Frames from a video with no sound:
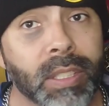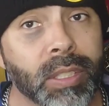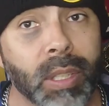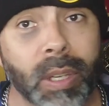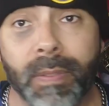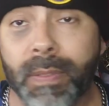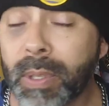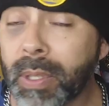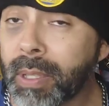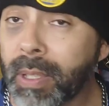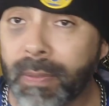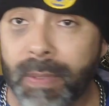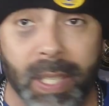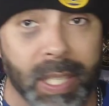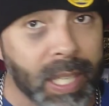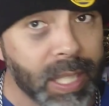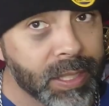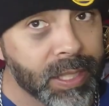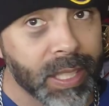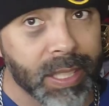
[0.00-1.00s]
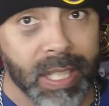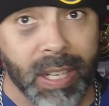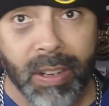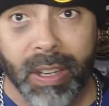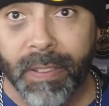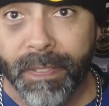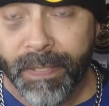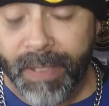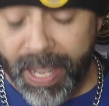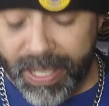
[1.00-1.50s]
So if he gets in there,
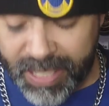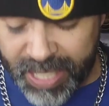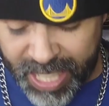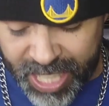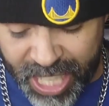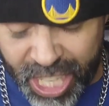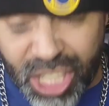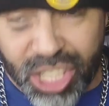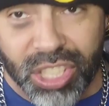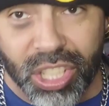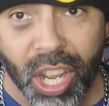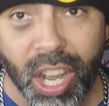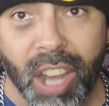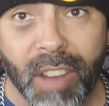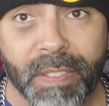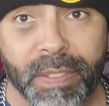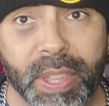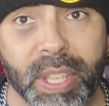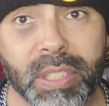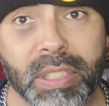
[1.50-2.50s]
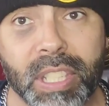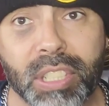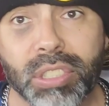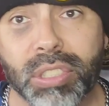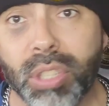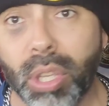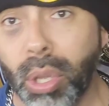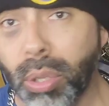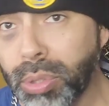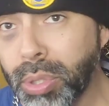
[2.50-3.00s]
he fights. He's tough.
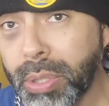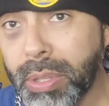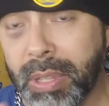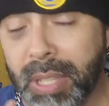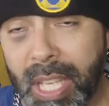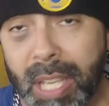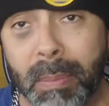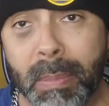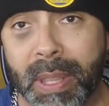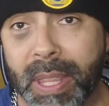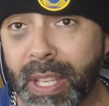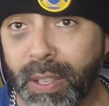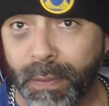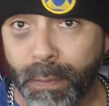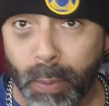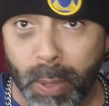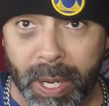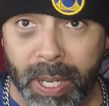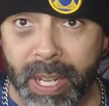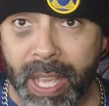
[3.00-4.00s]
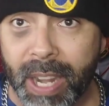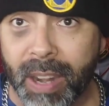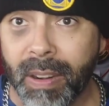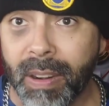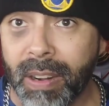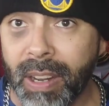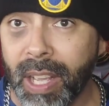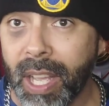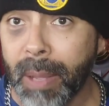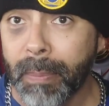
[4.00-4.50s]
The theme of this
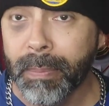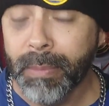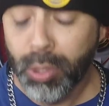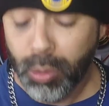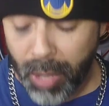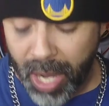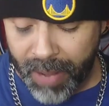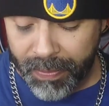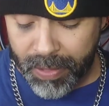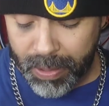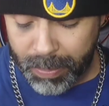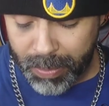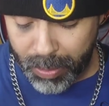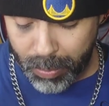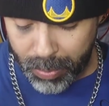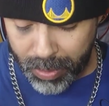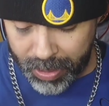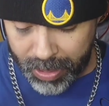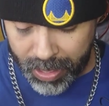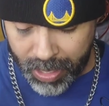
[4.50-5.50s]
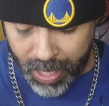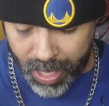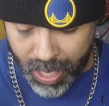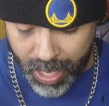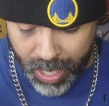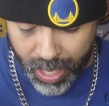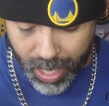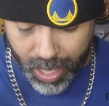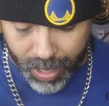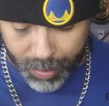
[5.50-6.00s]
49er draft has been really
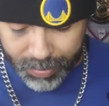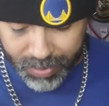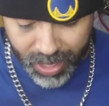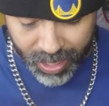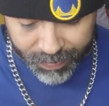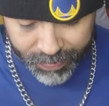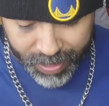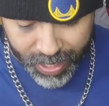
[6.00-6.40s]
tough